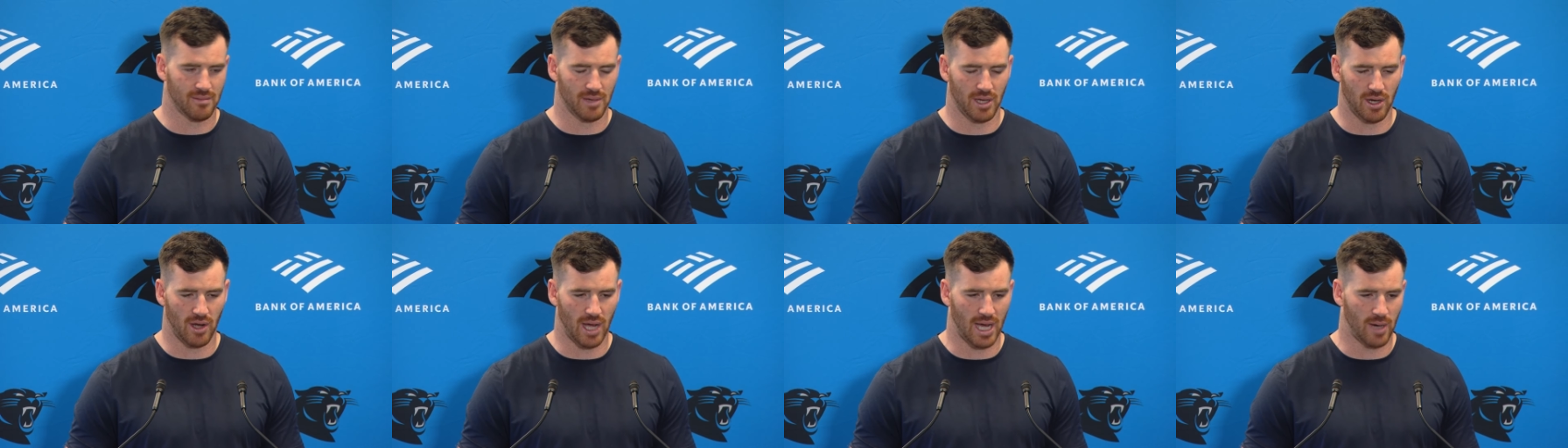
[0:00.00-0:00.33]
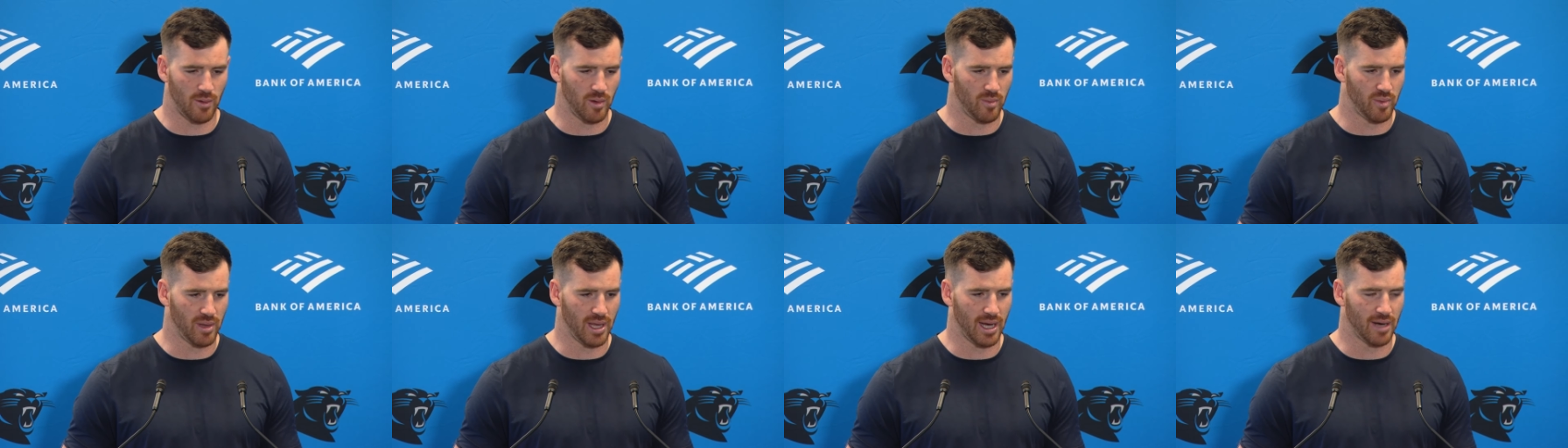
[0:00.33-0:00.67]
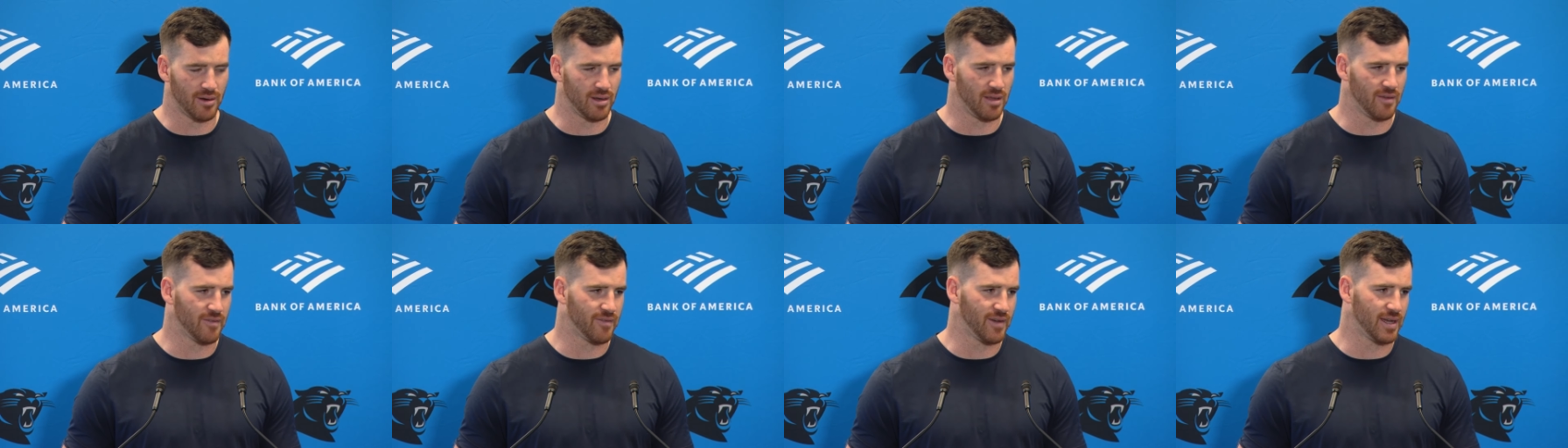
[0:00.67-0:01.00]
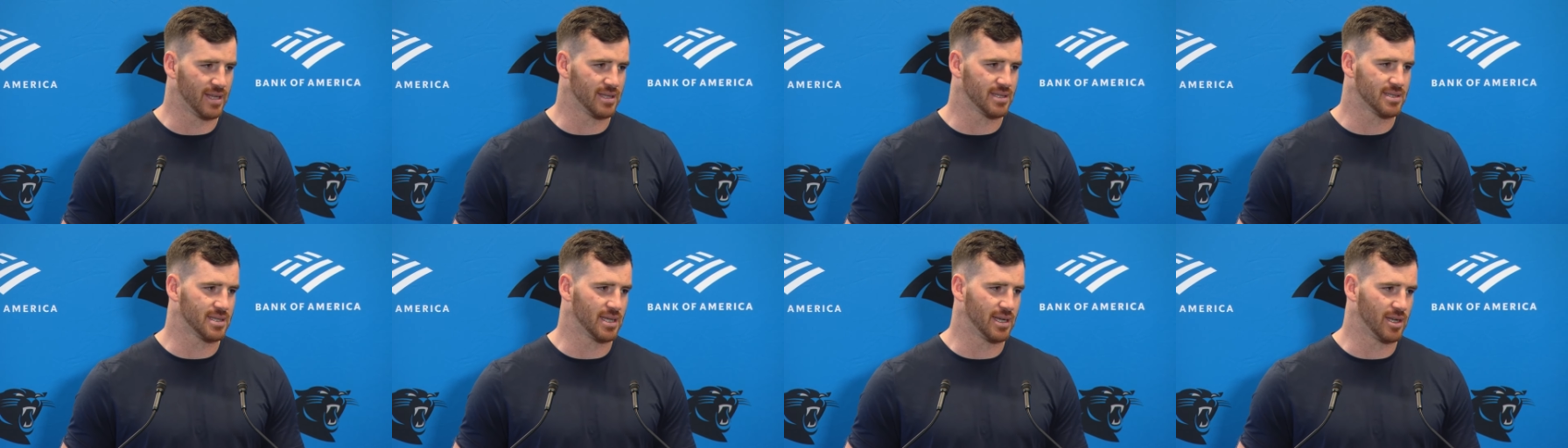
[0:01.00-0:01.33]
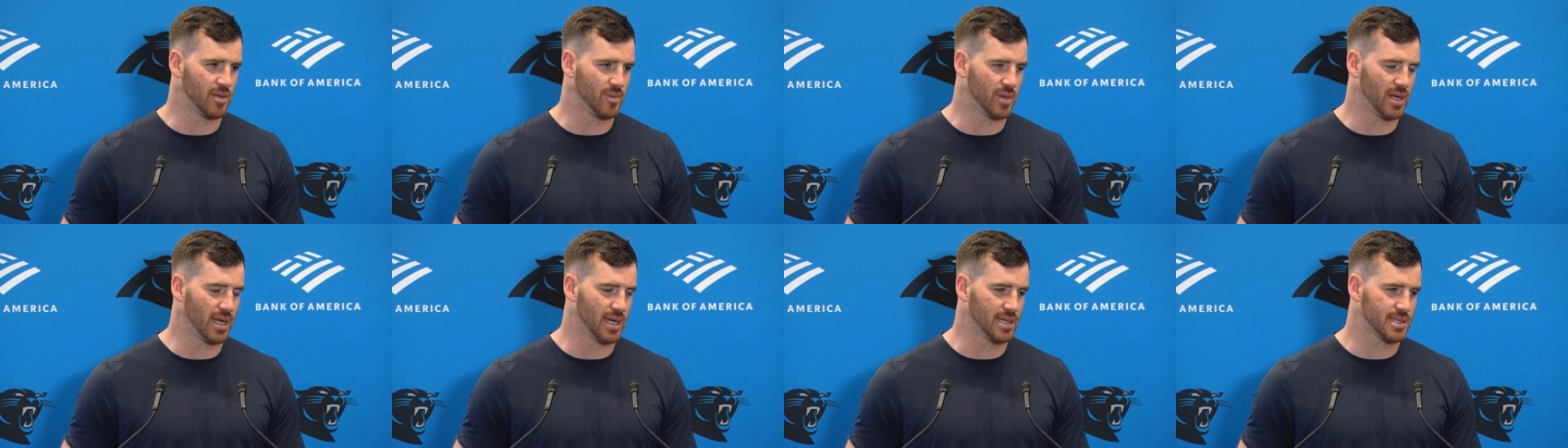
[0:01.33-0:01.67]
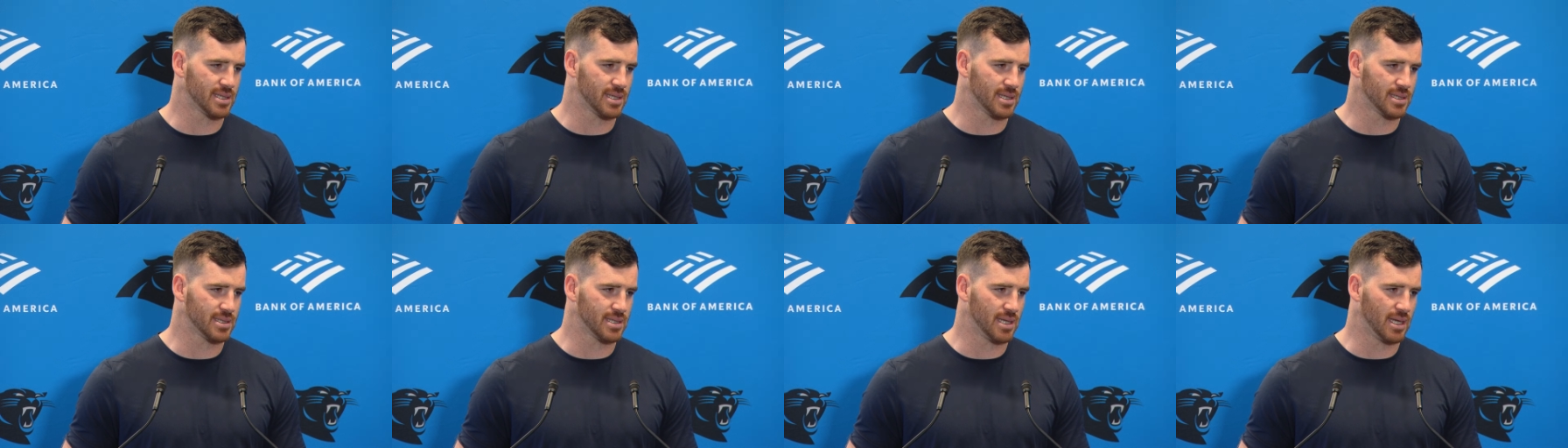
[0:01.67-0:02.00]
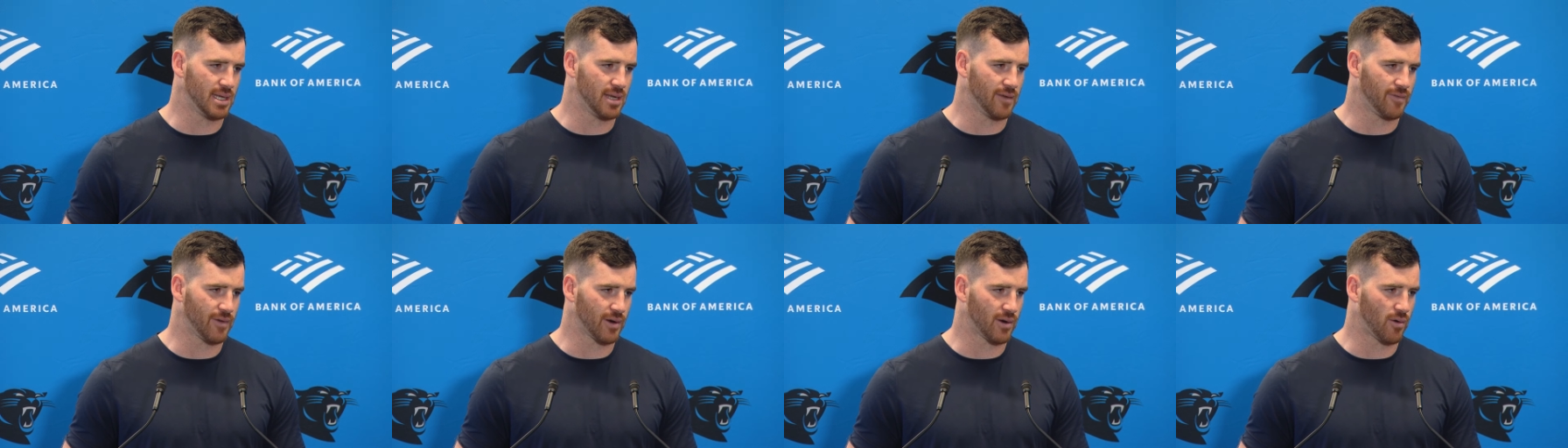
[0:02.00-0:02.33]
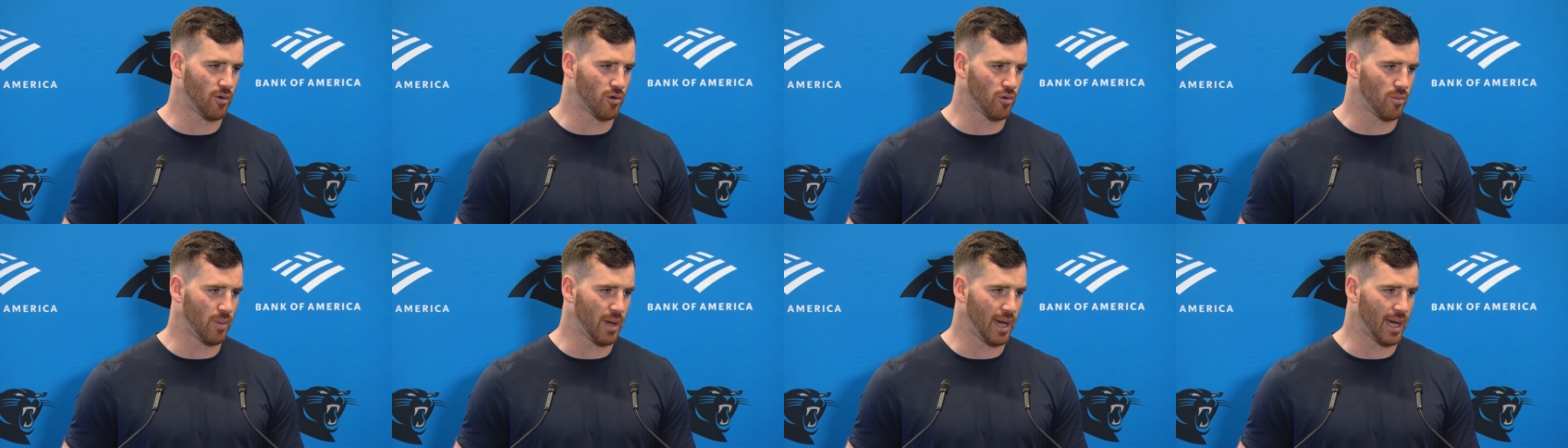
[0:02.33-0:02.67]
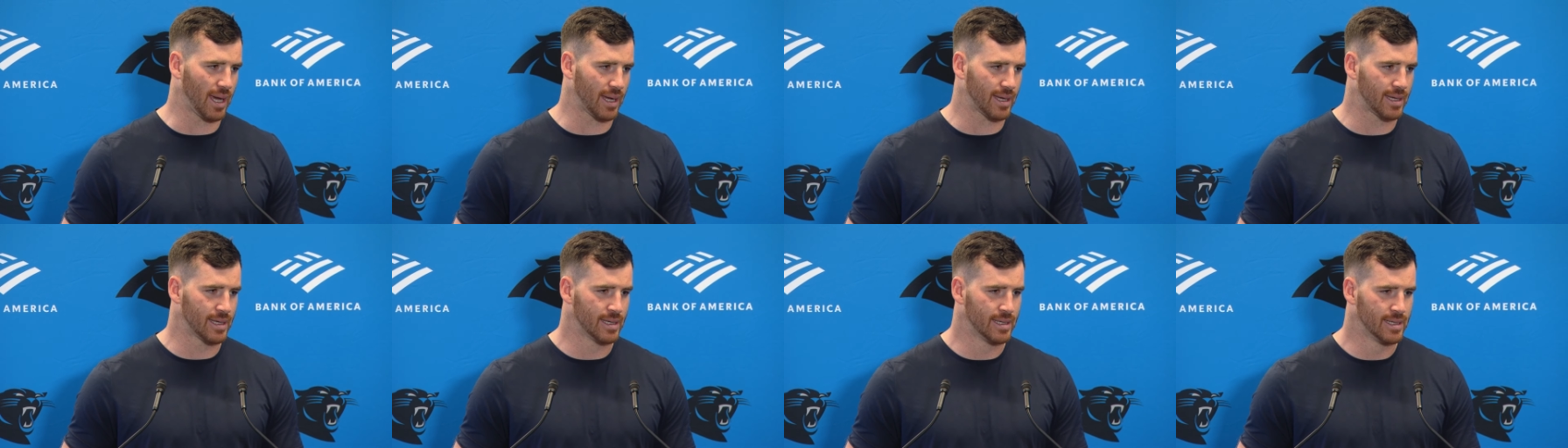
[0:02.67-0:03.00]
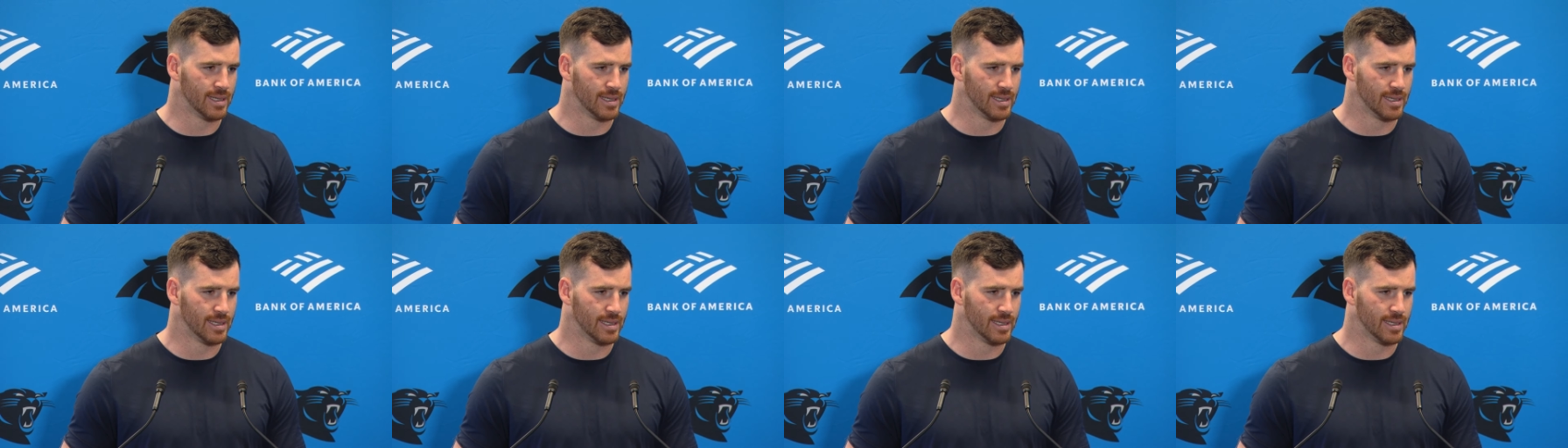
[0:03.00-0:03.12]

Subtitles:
you know, how we play our defense, and it'll be nice to see a different quarterback